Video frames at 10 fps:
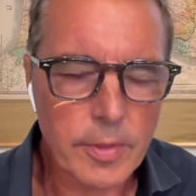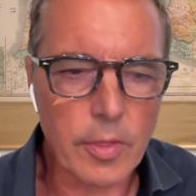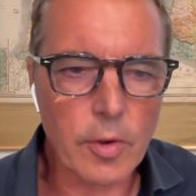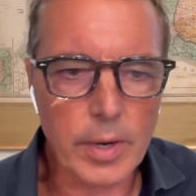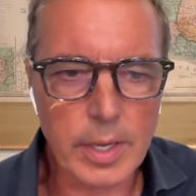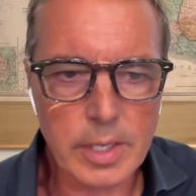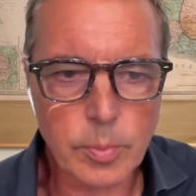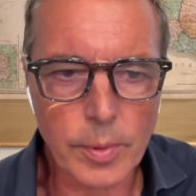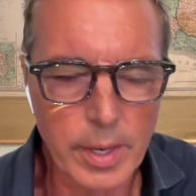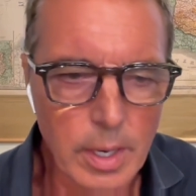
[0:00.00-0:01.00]
than there
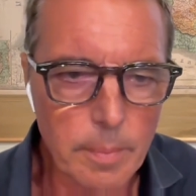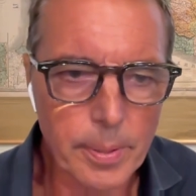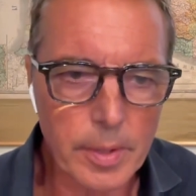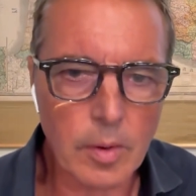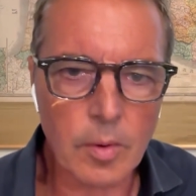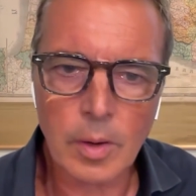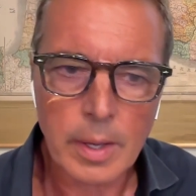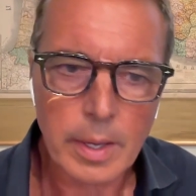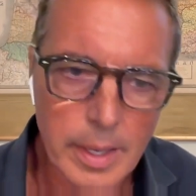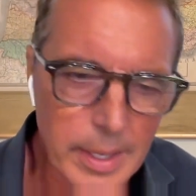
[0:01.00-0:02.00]
is with any pill,
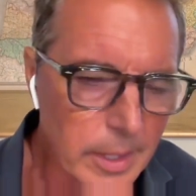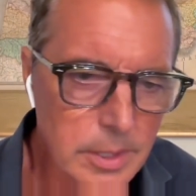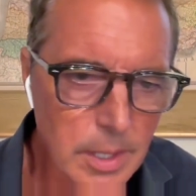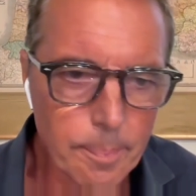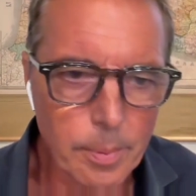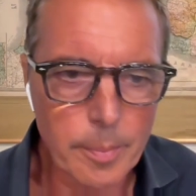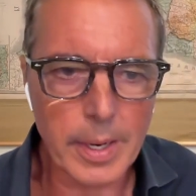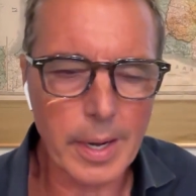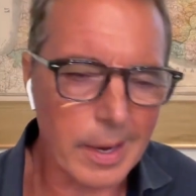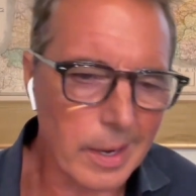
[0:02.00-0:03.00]
any
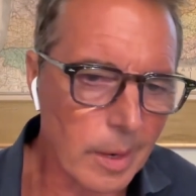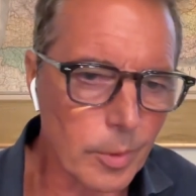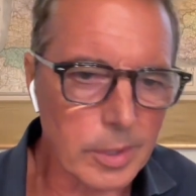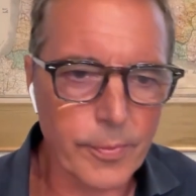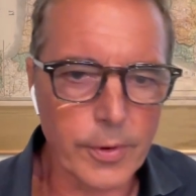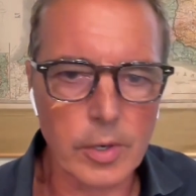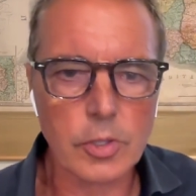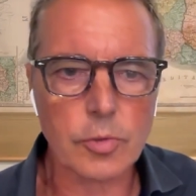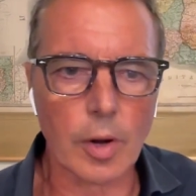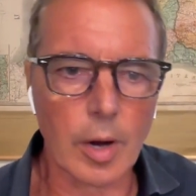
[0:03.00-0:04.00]
supplement, any
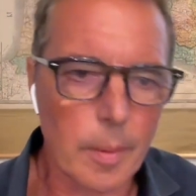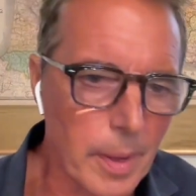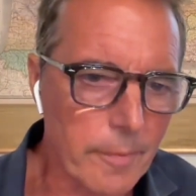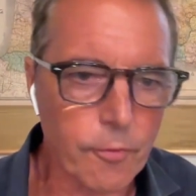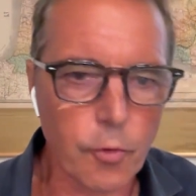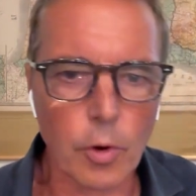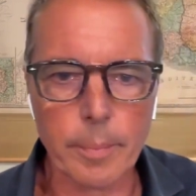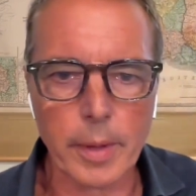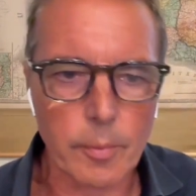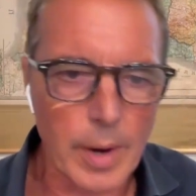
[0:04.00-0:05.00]
resveratrol,
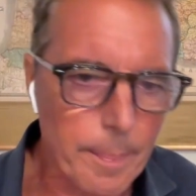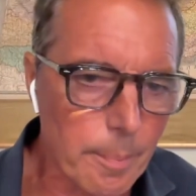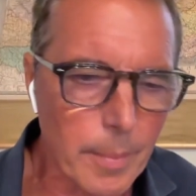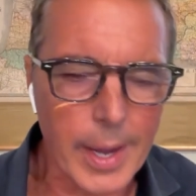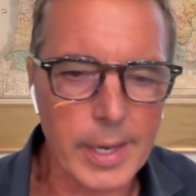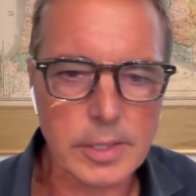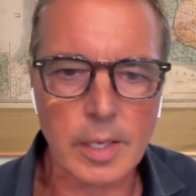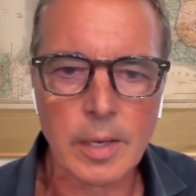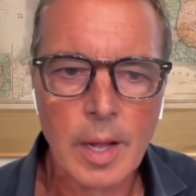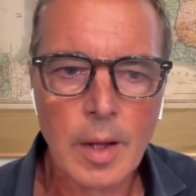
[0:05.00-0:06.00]
metformin,
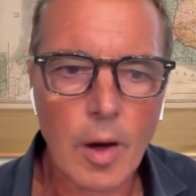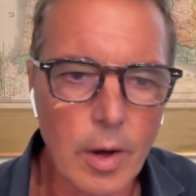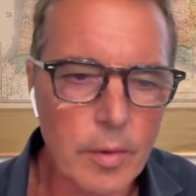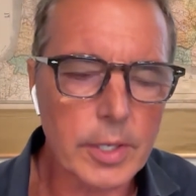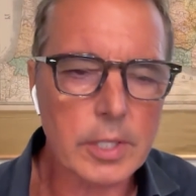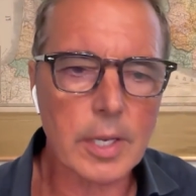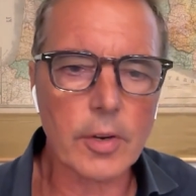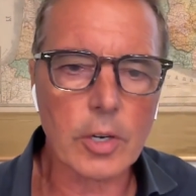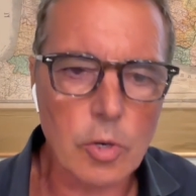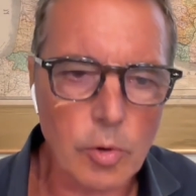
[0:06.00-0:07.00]
rapamycin, all this
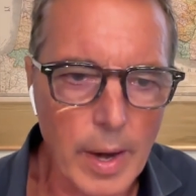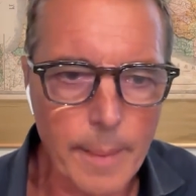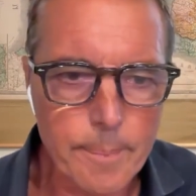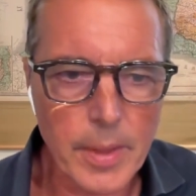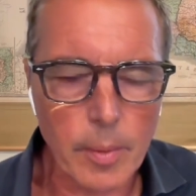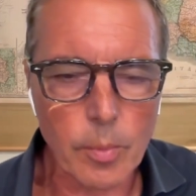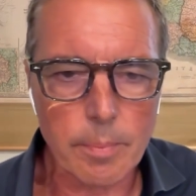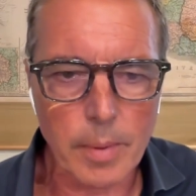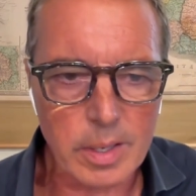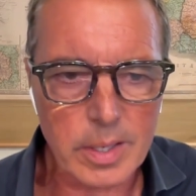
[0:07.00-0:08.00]
other crap that
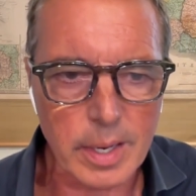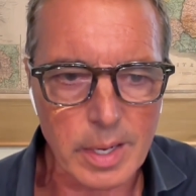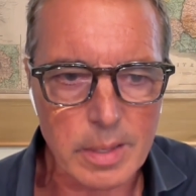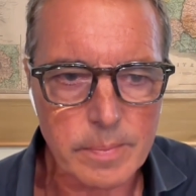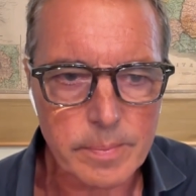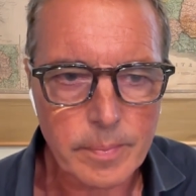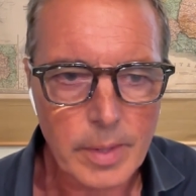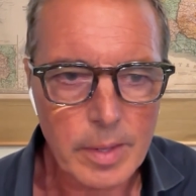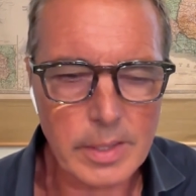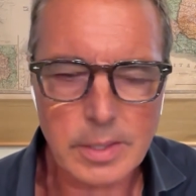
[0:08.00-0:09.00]
we're marketed
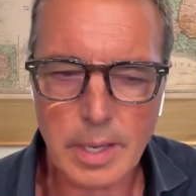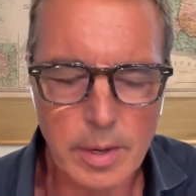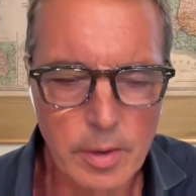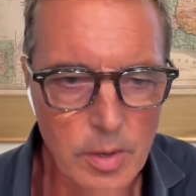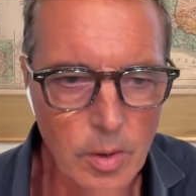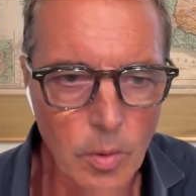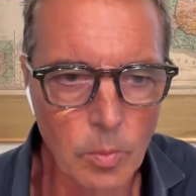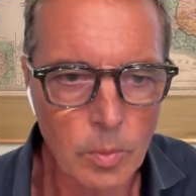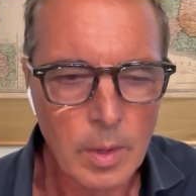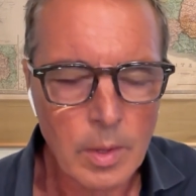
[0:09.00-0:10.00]
that's got
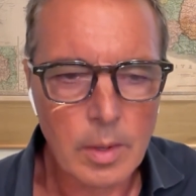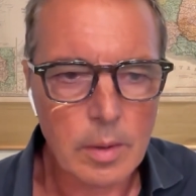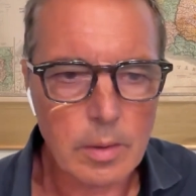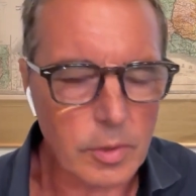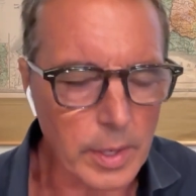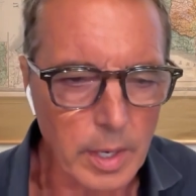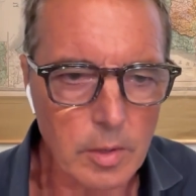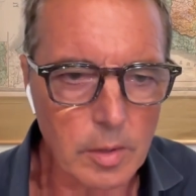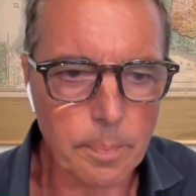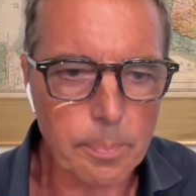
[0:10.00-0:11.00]
no
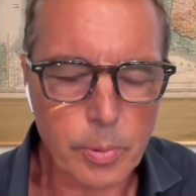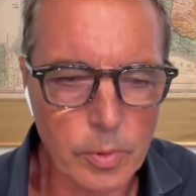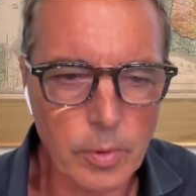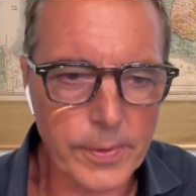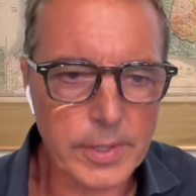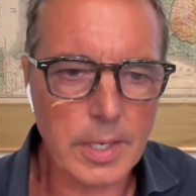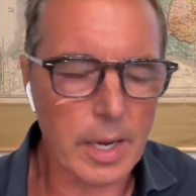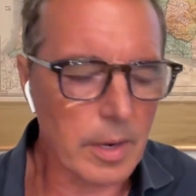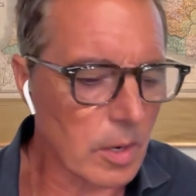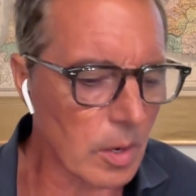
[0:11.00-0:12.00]
clinical proof. It's
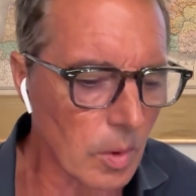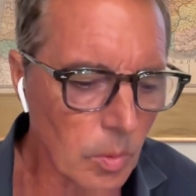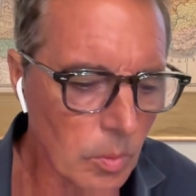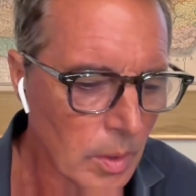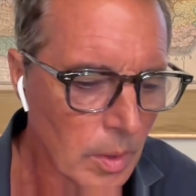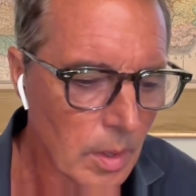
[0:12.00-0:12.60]
got no